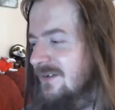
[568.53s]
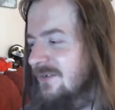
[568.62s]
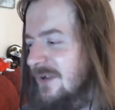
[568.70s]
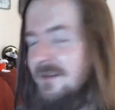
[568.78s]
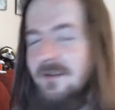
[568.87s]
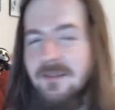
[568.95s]

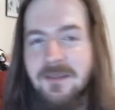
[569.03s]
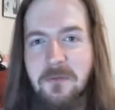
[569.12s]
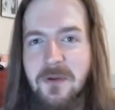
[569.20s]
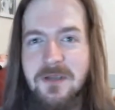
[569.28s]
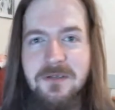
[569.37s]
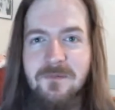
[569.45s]
Anything
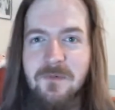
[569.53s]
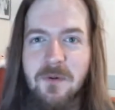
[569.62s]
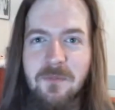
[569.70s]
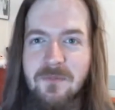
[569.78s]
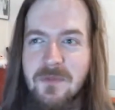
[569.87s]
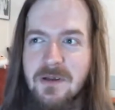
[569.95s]
ranging
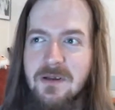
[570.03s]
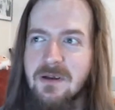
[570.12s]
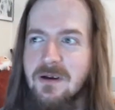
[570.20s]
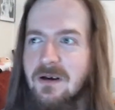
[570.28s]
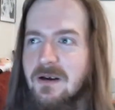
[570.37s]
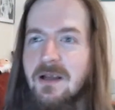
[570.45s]
from
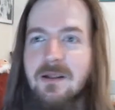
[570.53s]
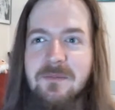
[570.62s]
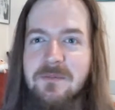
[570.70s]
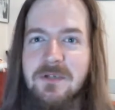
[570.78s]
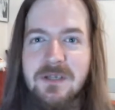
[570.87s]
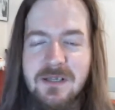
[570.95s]

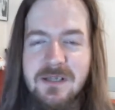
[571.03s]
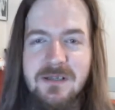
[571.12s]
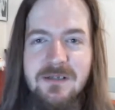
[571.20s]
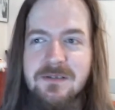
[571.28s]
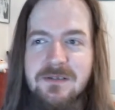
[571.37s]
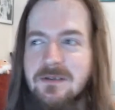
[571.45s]

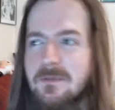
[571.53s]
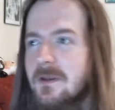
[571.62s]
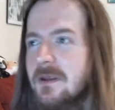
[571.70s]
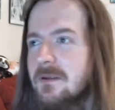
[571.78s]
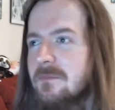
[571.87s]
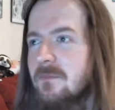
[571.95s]
LMGs to
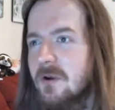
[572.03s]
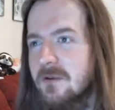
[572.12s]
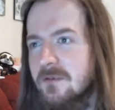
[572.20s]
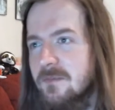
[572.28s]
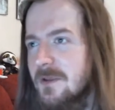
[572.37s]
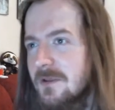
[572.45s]
like
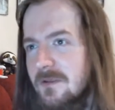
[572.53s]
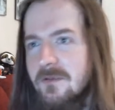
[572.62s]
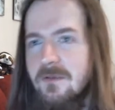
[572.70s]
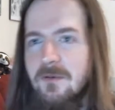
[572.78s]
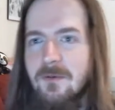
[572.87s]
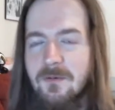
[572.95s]

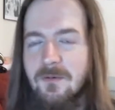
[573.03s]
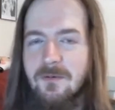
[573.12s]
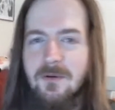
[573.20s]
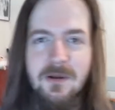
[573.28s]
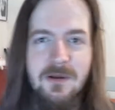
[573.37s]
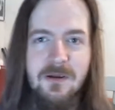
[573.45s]
marksmen
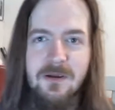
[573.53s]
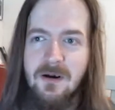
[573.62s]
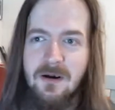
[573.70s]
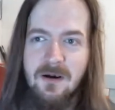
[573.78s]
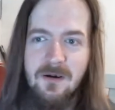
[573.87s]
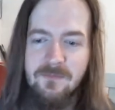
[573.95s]
to
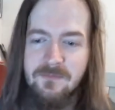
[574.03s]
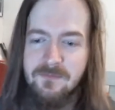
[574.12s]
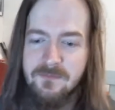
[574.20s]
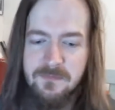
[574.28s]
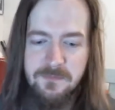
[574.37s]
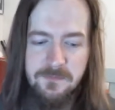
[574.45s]

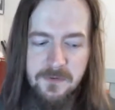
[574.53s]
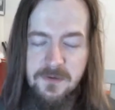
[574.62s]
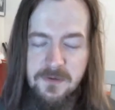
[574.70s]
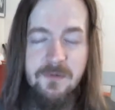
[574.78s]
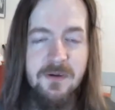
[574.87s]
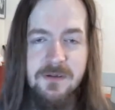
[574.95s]
for
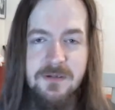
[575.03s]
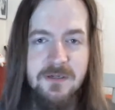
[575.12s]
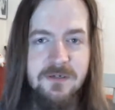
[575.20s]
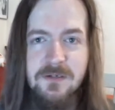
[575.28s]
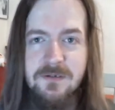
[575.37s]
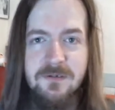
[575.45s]
different
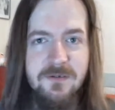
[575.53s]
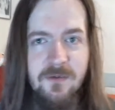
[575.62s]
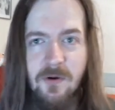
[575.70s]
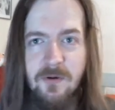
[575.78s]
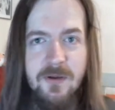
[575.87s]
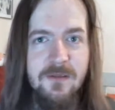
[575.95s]
conditions,
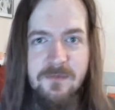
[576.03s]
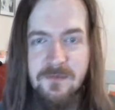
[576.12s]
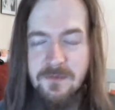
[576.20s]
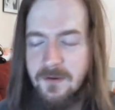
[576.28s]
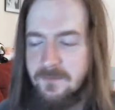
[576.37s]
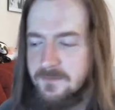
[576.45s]
all kinds
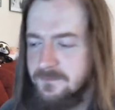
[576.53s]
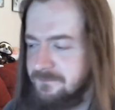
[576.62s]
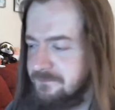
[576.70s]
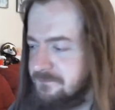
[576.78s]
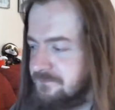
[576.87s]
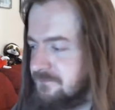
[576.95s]
of
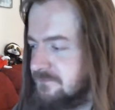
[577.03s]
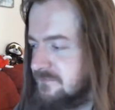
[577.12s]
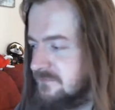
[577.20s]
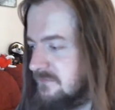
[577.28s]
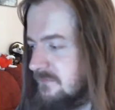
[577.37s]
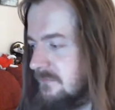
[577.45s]

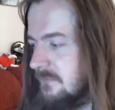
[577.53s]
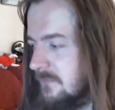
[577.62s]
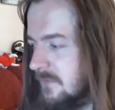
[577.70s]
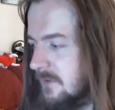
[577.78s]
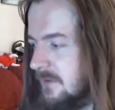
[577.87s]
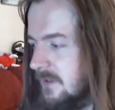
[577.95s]
stuff.
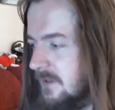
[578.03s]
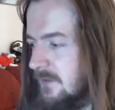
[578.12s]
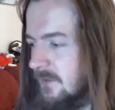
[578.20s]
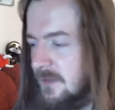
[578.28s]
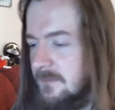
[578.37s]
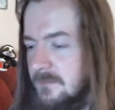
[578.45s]

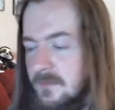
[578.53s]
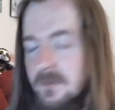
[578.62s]
Anyway,